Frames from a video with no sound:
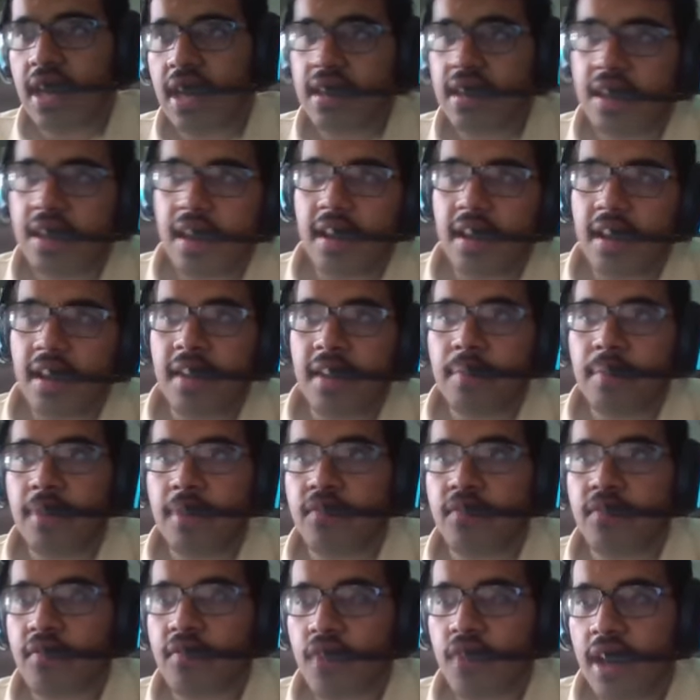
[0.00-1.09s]
yeah, I mean,
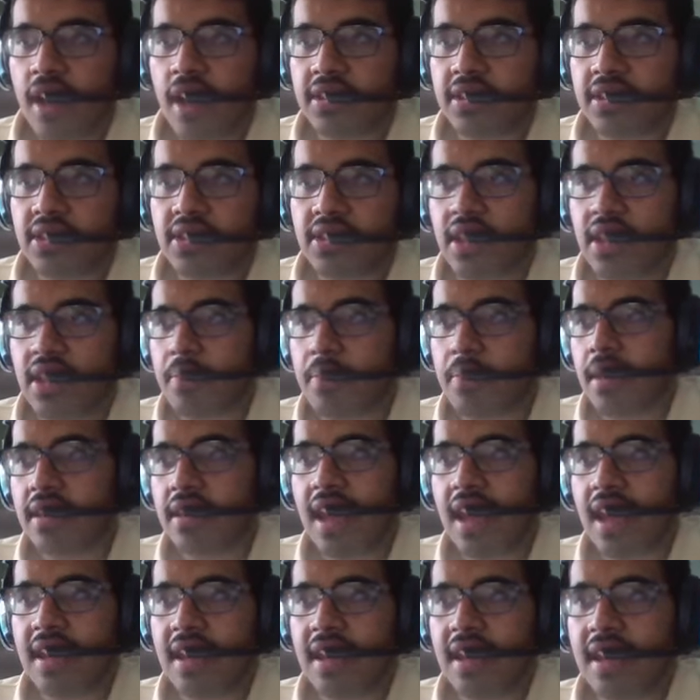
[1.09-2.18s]
for France, as I said, man, they
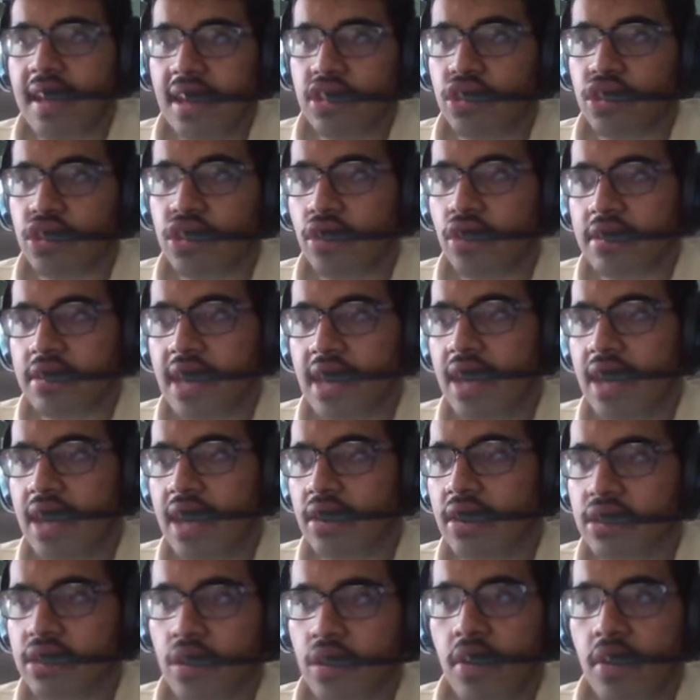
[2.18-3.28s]
had ninety shots, eight on
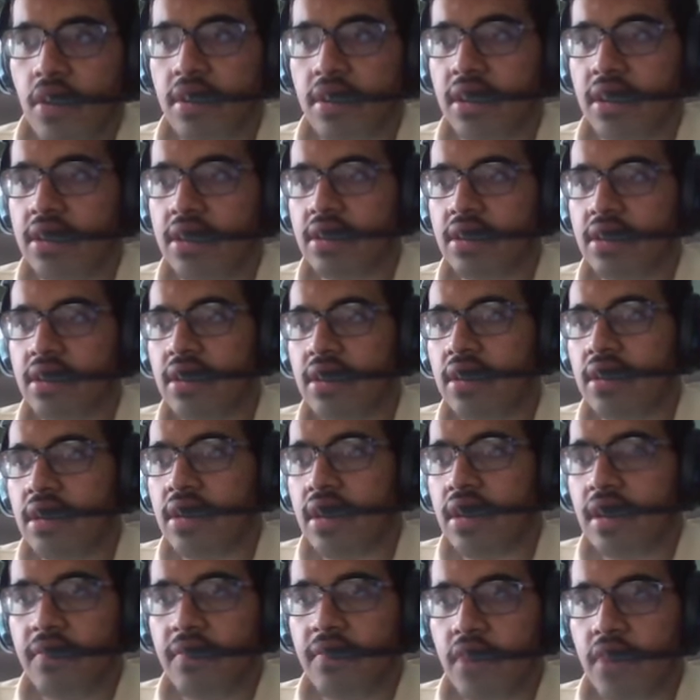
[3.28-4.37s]
target,
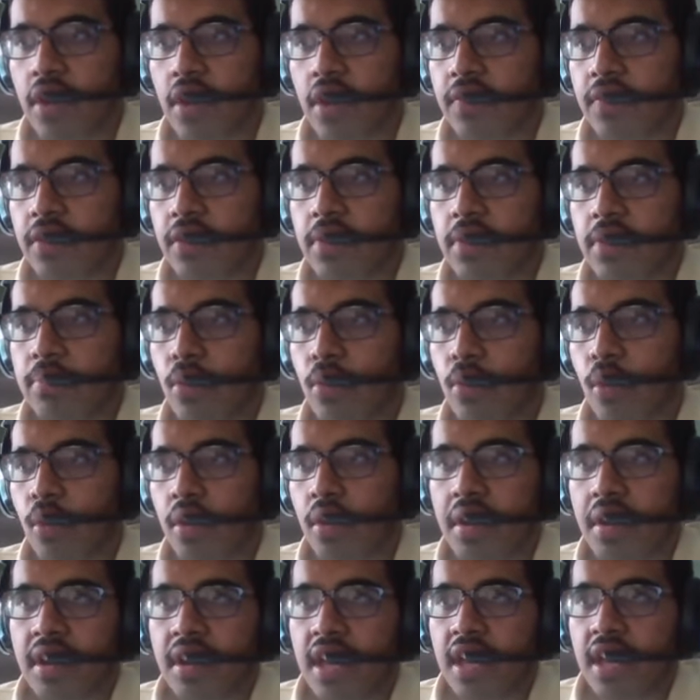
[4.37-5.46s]
uh, very, very
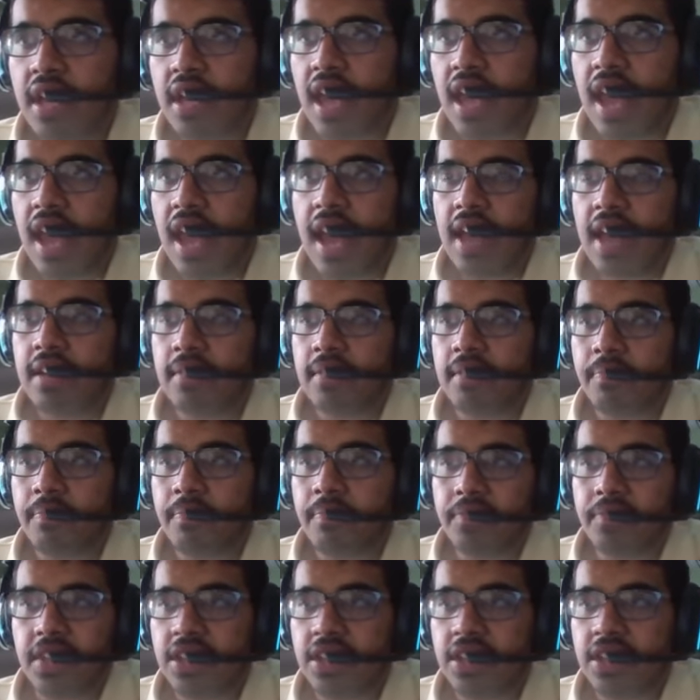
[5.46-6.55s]
poor. And
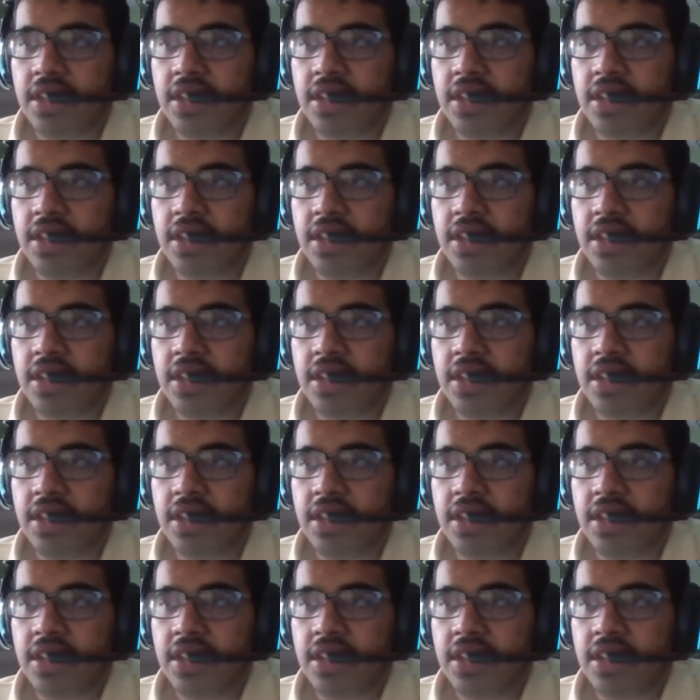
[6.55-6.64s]
it,